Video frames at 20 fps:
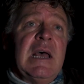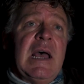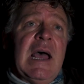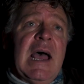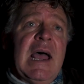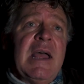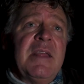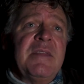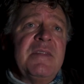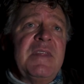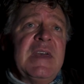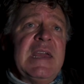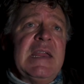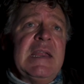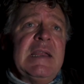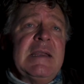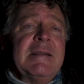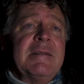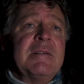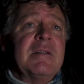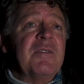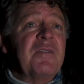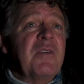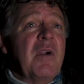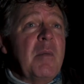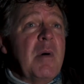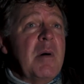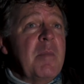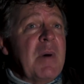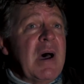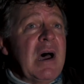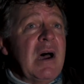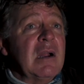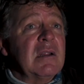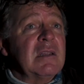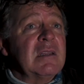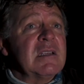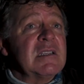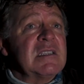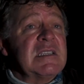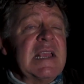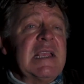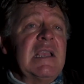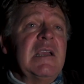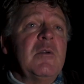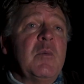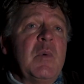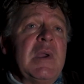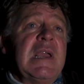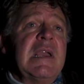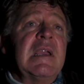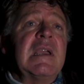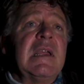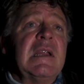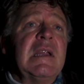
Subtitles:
and then from about the second week